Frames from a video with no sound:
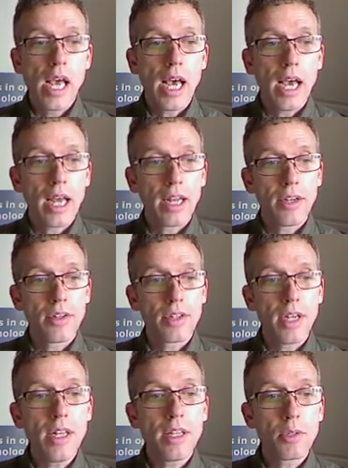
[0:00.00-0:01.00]
And
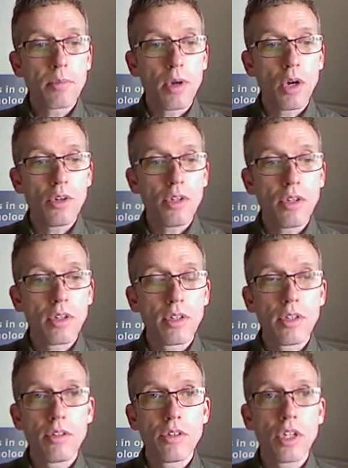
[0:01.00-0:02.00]
in this mode you
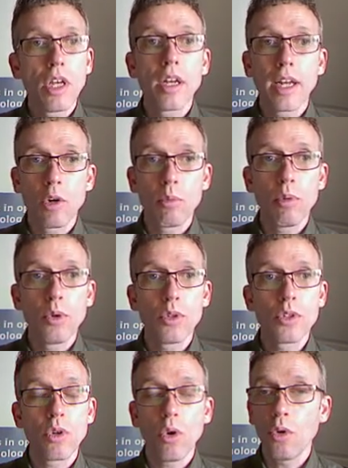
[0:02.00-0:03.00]
can turn
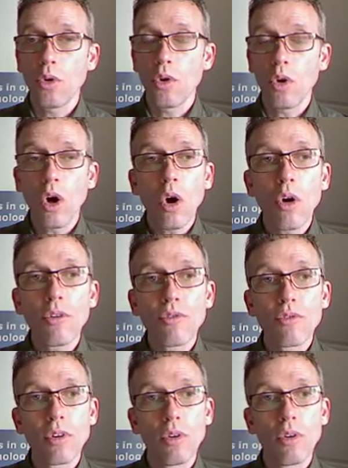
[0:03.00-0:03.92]
outputs on or off,